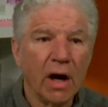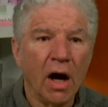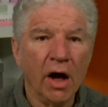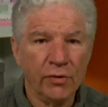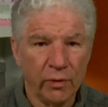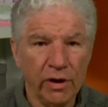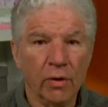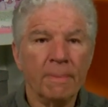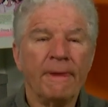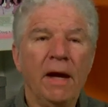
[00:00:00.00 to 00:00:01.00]
Unreal.
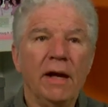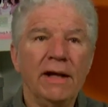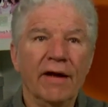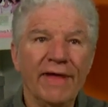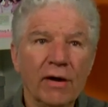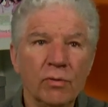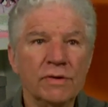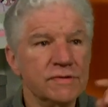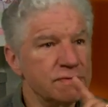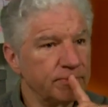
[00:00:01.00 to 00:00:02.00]
Now, that
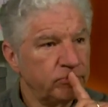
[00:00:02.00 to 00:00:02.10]
was